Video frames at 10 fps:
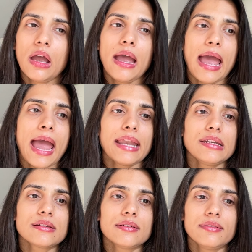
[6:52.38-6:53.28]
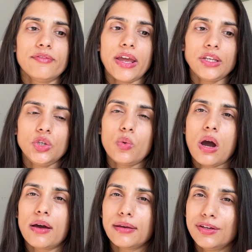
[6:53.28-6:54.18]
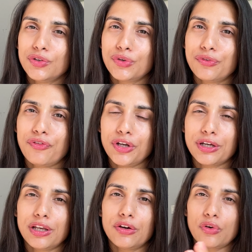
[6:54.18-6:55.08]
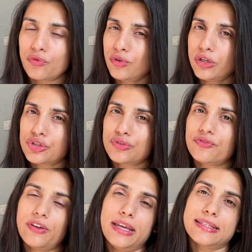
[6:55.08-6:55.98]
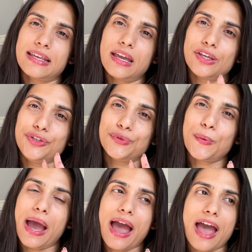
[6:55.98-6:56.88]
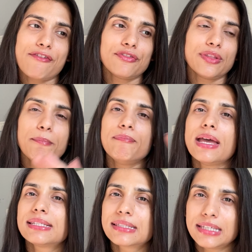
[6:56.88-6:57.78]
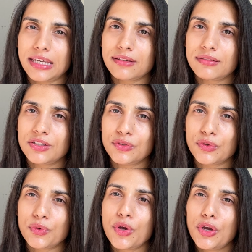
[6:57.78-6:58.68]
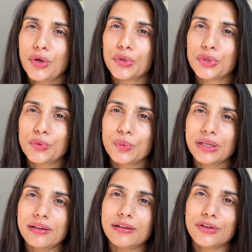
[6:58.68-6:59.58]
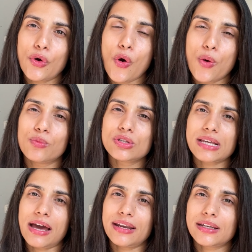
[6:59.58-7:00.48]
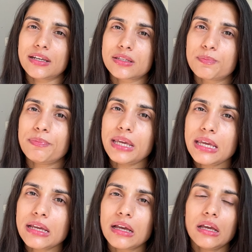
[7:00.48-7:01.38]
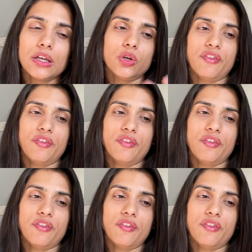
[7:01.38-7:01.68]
And when you are in your follicular ovulation phase, you have the best skin. Your hormones are at its peak. You have